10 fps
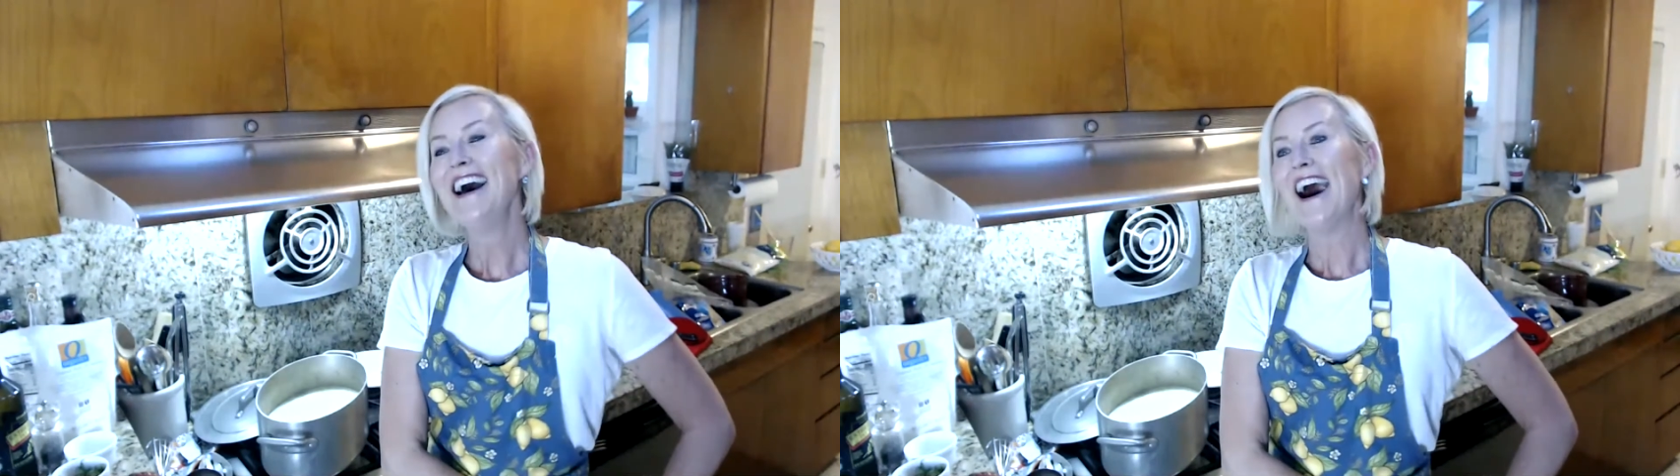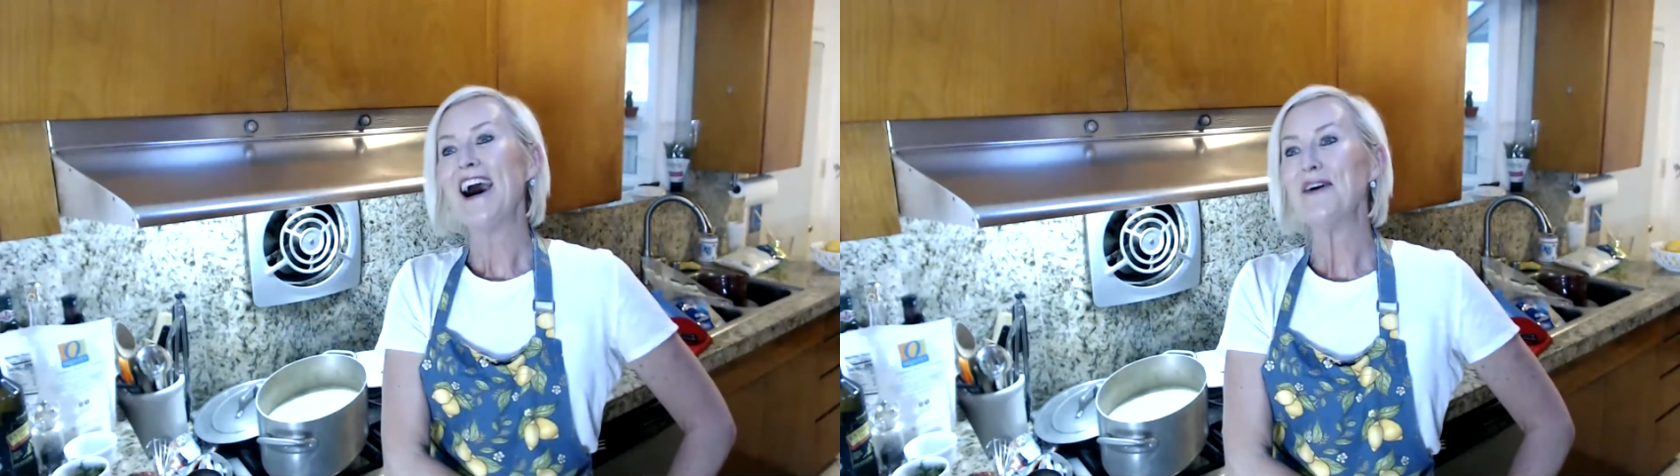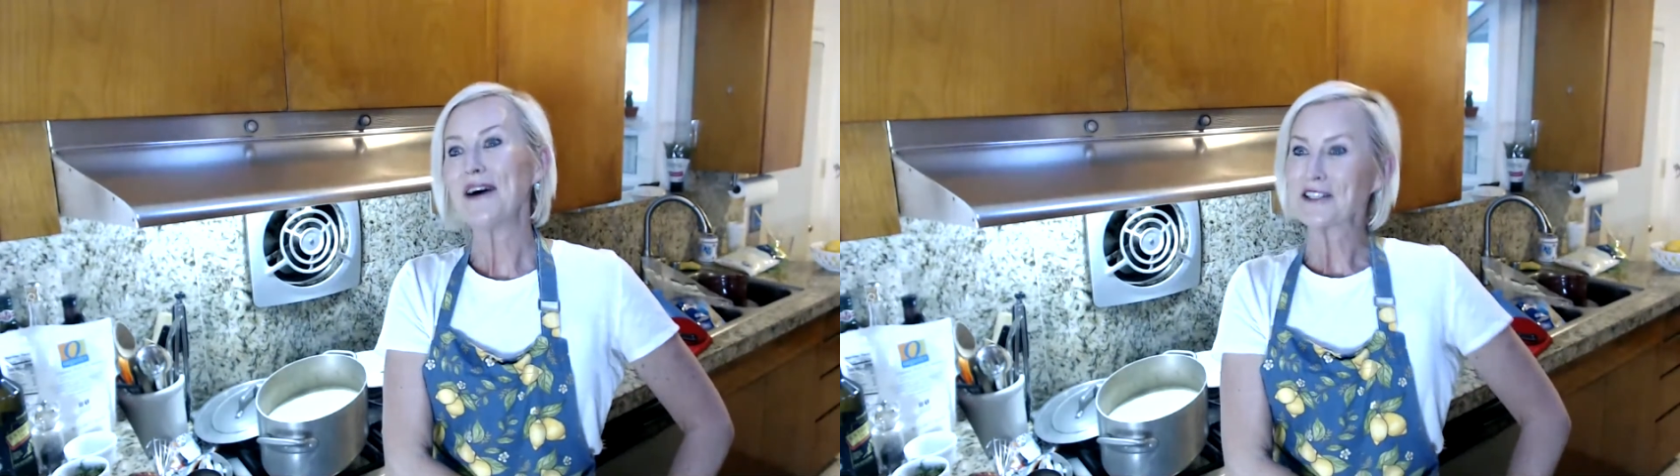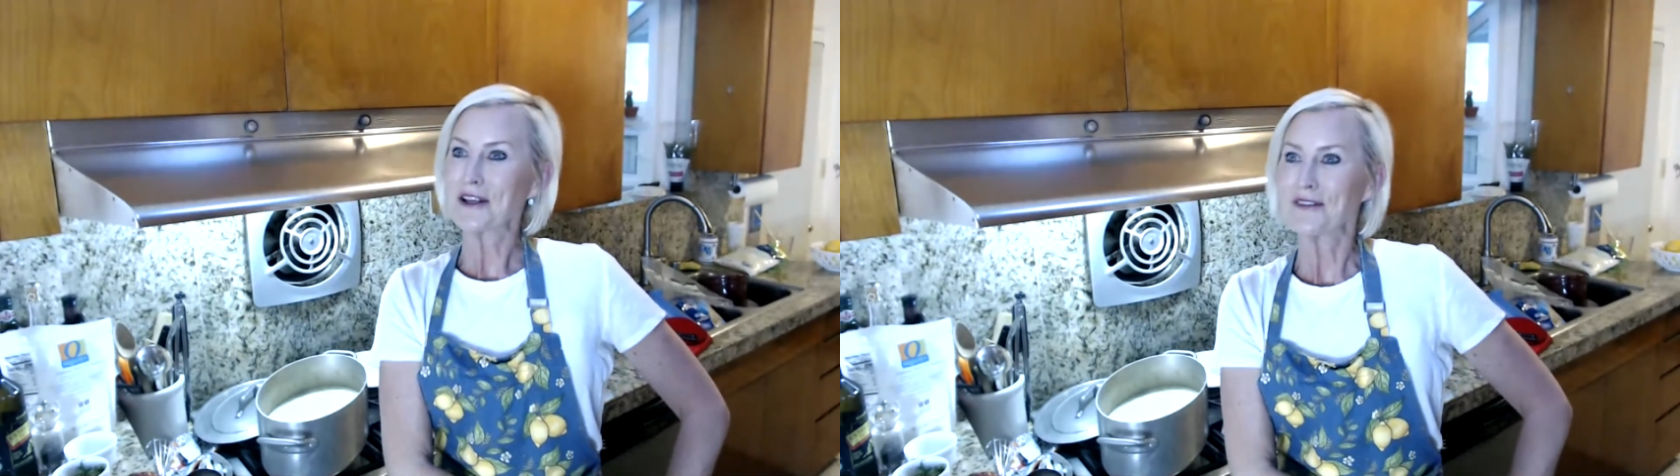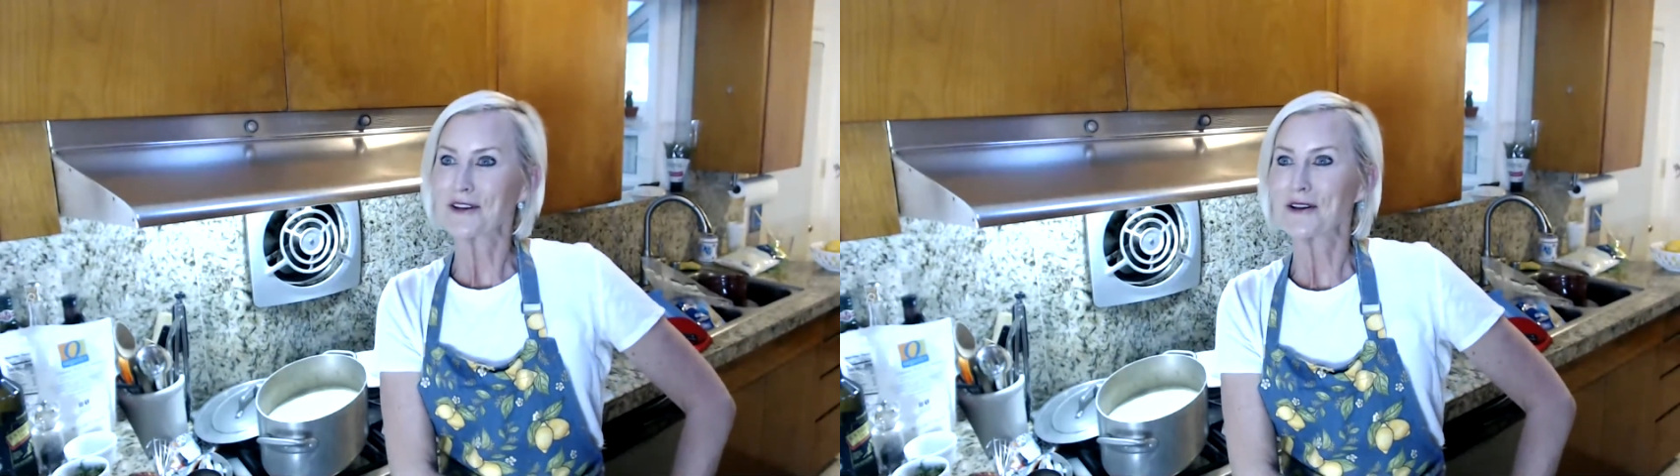I
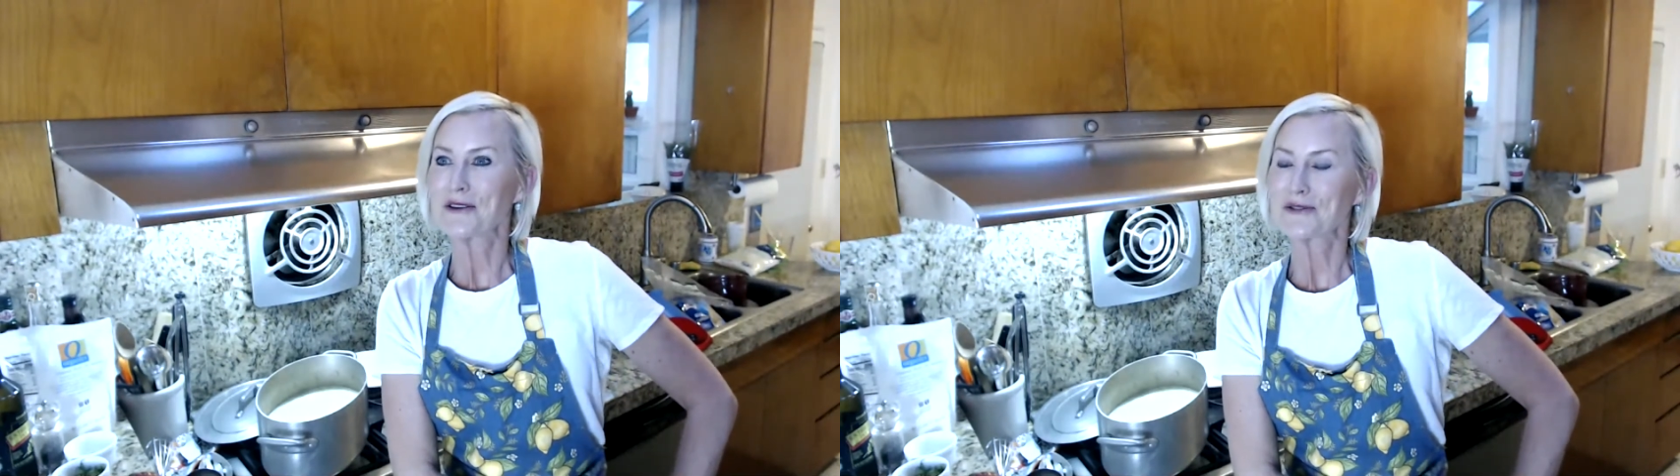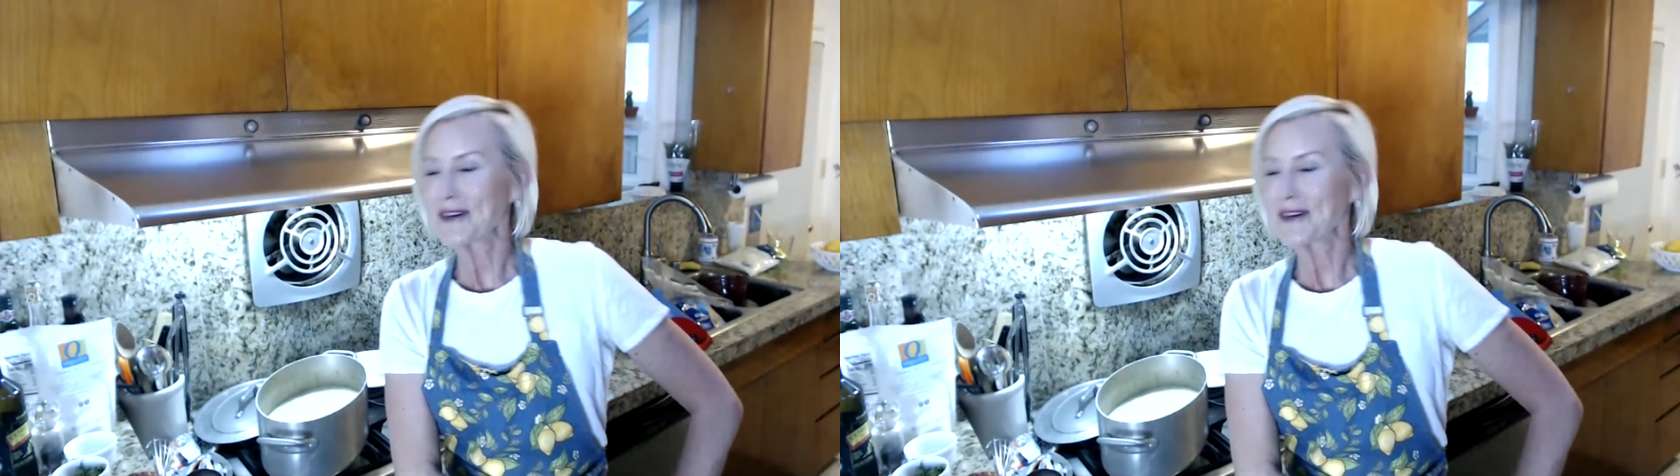just have to get those